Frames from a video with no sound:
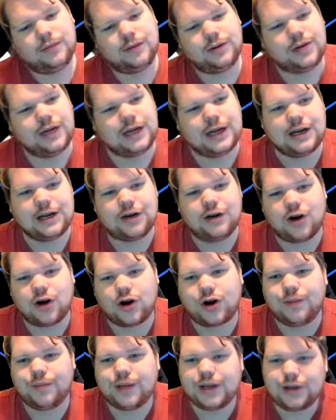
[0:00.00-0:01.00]
that you're not
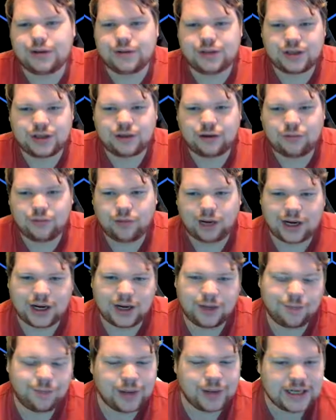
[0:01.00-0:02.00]
going to be using on a
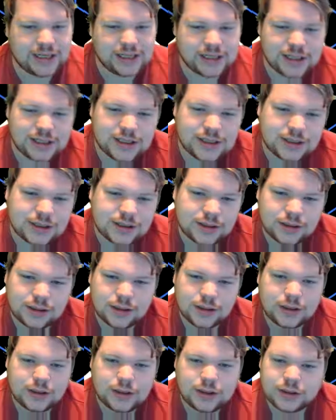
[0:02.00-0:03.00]
regular basis.
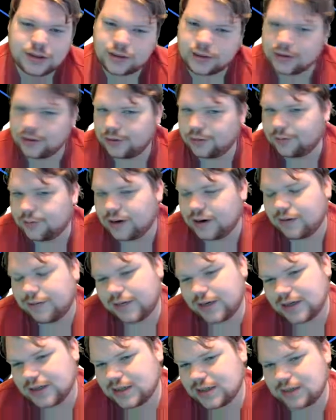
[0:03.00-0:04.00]
So my
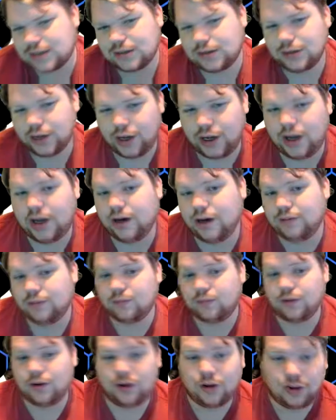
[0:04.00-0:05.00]
advice is learn
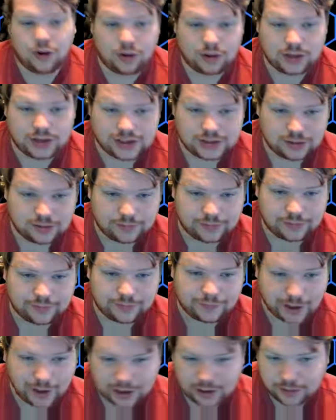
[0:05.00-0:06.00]
what all these other
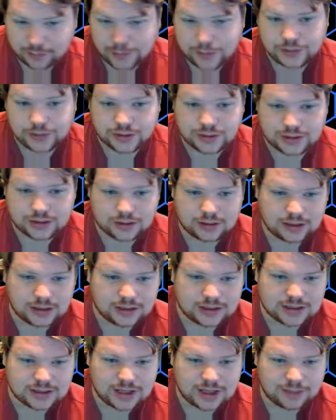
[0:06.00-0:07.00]
variables
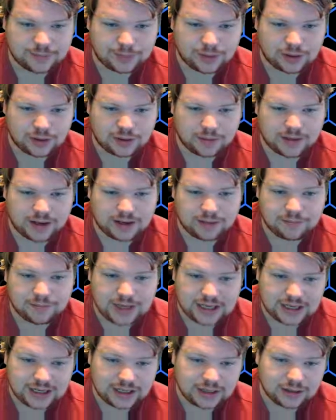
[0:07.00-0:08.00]
inside the bot command
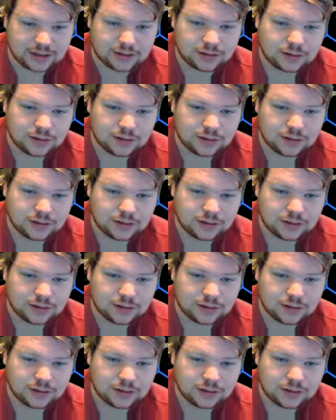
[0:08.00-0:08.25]
mean